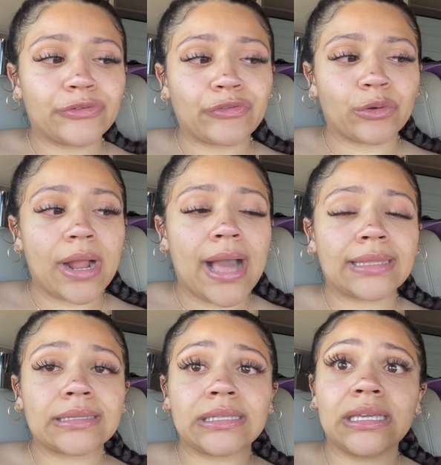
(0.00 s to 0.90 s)
for
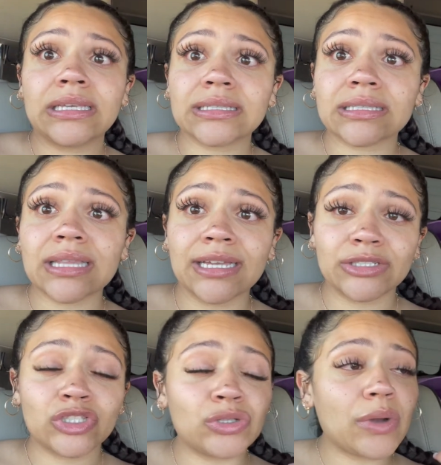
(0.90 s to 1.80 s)
at least like
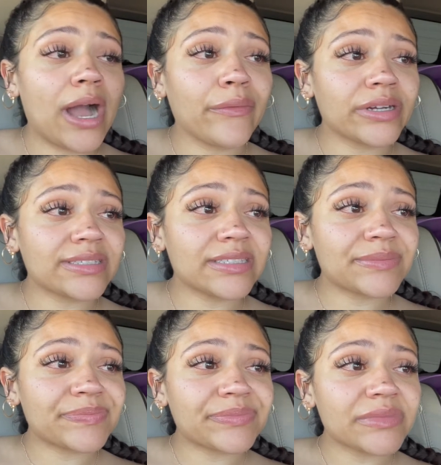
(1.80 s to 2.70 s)
two hours.
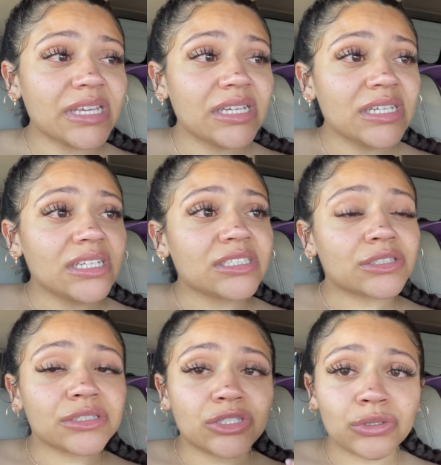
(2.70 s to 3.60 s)

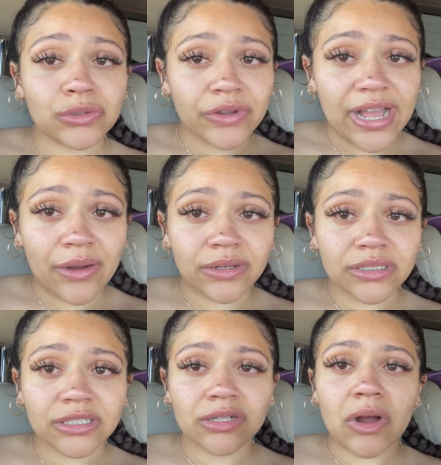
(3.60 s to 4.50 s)
Two, three
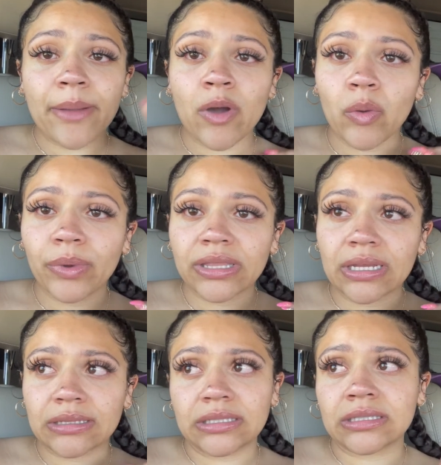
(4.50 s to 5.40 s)
hours, so I'm hoping
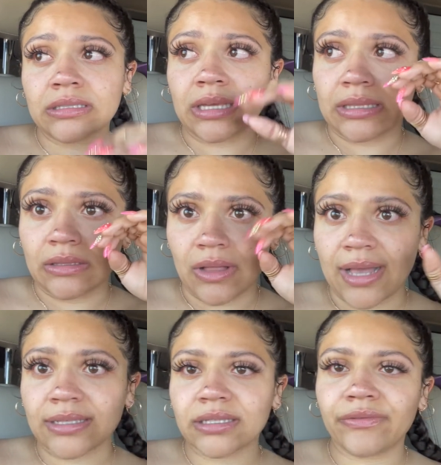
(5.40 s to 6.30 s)
that this is like the
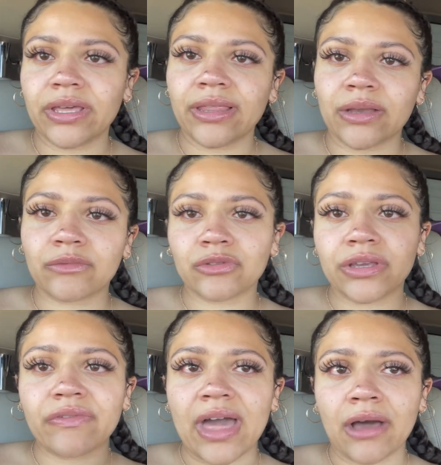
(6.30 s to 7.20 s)
last of it, like I'll
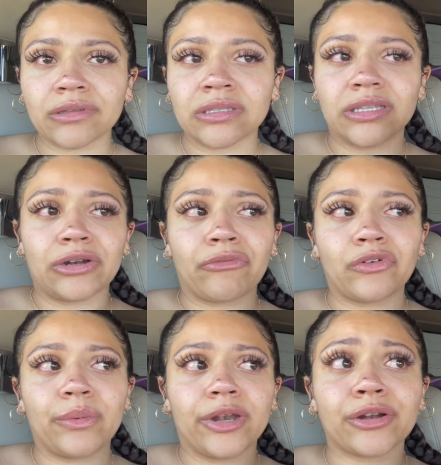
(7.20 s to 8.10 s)
leave the house and then I'll
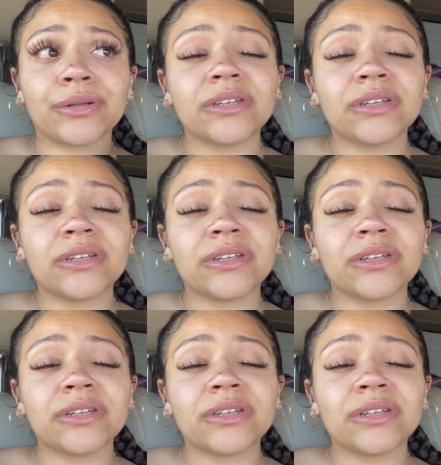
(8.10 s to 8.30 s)
feel better.